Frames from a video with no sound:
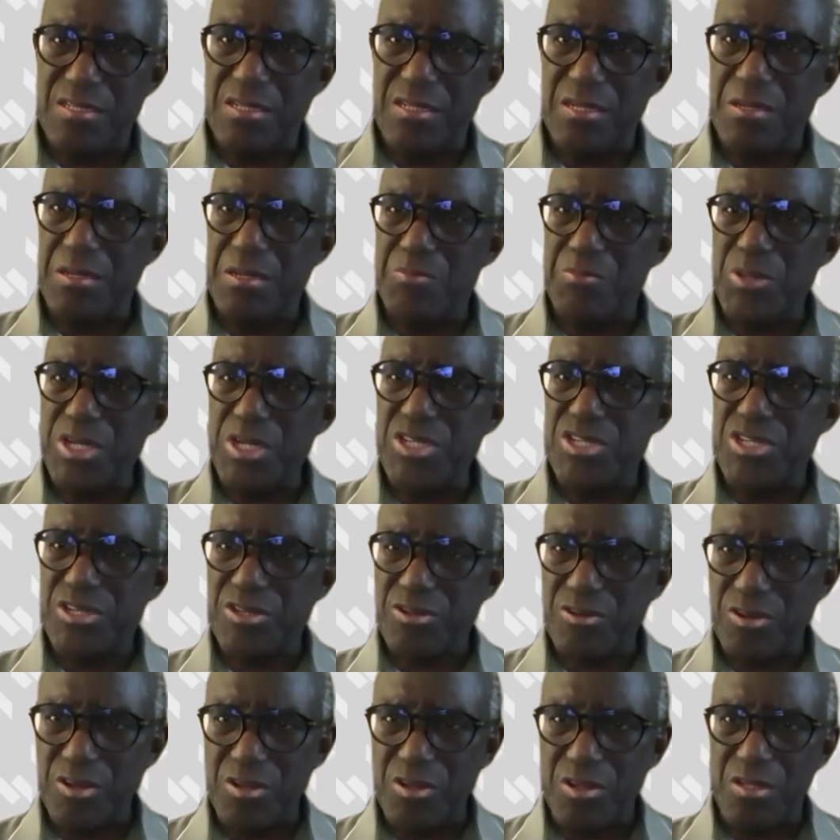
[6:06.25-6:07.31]
the
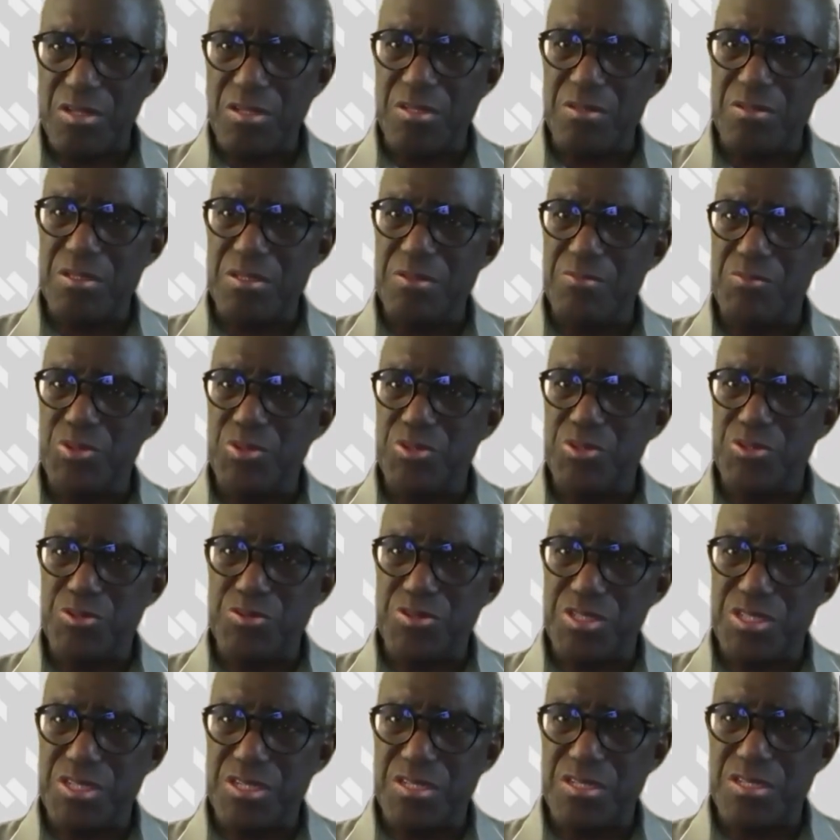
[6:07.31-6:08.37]
material
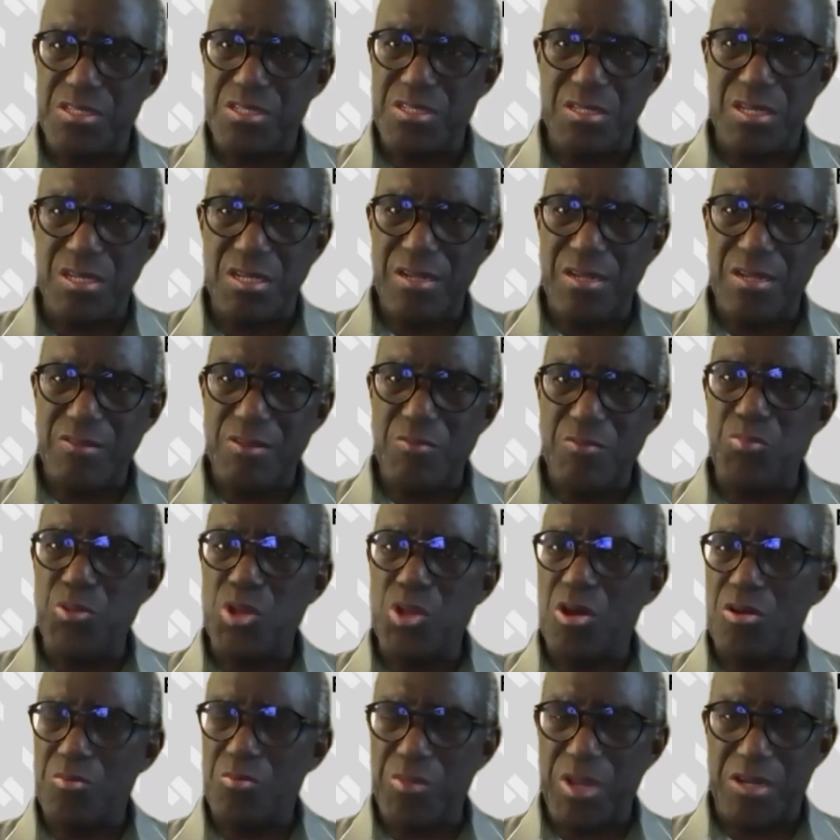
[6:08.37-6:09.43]
producers, the
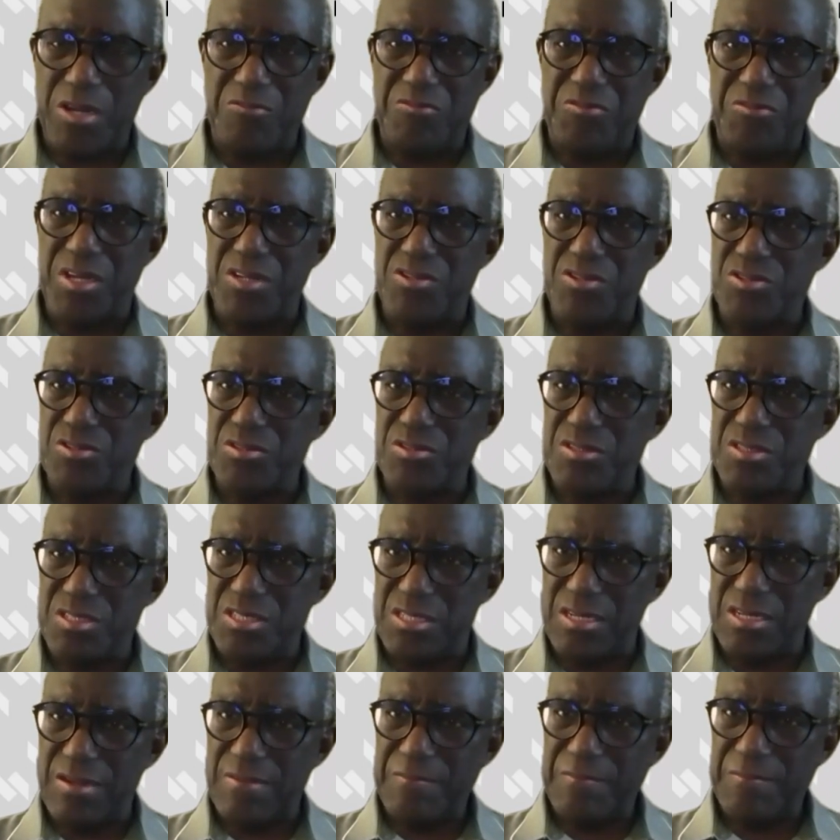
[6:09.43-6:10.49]
block
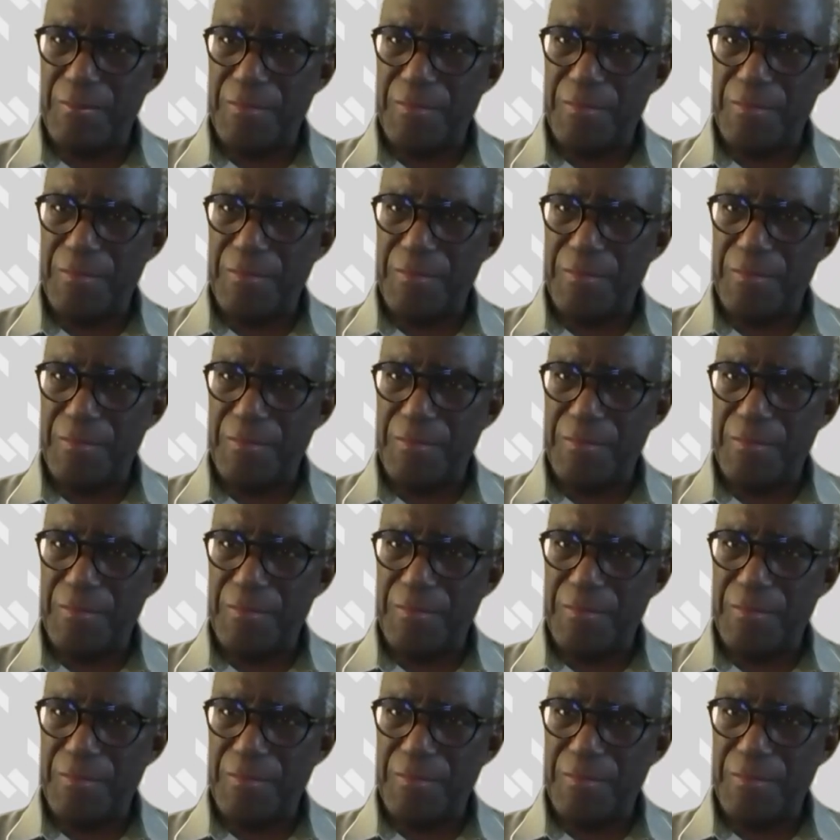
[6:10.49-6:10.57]
manufacturers.